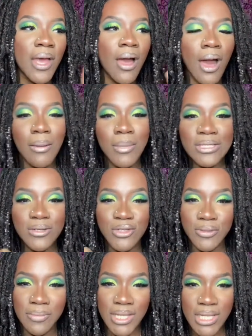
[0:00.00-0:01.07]
my social
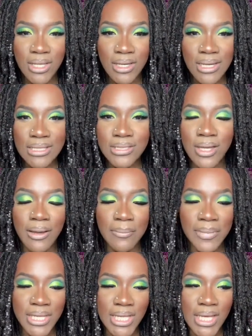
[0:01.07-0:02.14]
media is gonna
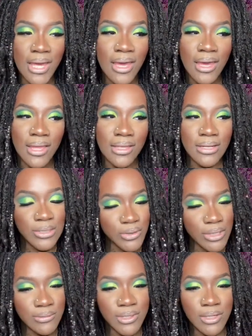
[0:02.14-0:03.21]
be in the
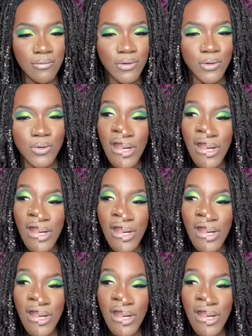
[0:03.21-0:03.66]
description, of course.